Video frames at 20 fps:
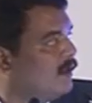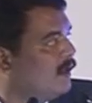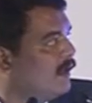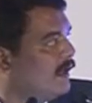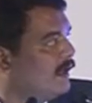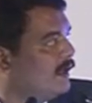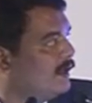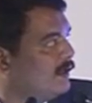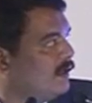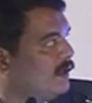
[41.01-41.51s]

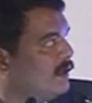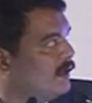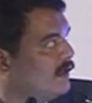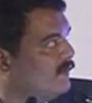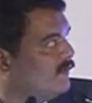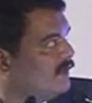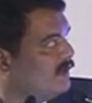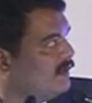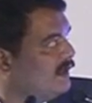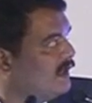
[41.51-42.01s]
and uh,
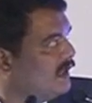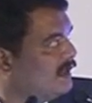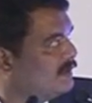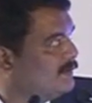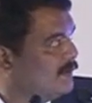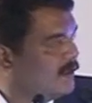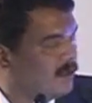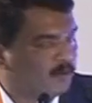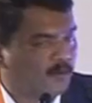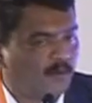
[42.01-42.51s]
even it
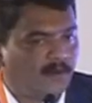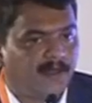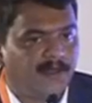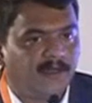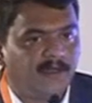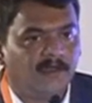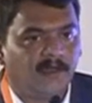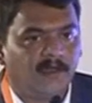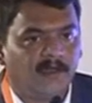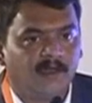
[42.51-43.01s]
has been
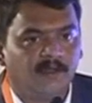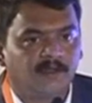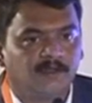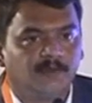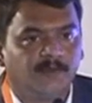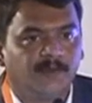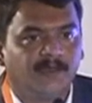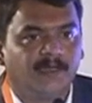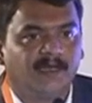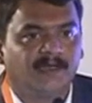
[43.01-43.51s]
acquiring uh,
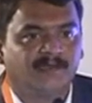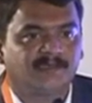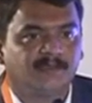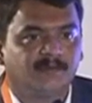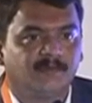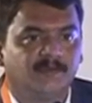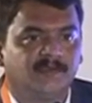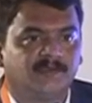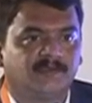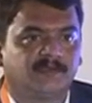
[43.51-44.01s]
too many
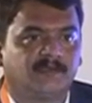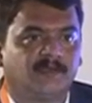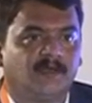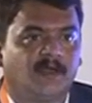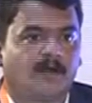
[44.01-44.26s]
customers,